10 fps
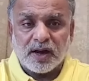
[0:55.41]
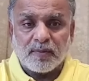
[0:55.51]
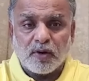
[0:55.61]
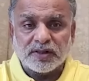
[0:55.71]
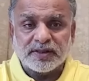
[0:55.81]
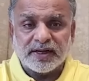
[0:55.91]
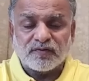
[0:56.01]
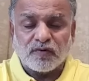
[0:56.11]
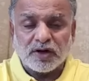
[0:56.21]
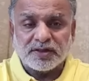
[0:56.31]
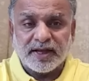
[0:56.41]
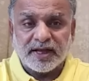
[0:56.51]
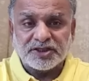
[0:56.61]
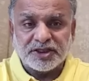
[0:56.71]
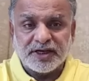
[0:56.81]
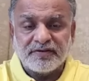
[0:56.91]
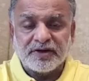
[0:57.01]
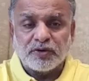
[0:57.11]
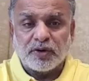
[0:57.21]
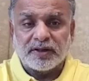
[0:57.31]
about that what they achieved
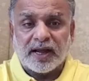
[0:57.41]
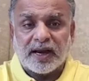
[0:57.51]
during their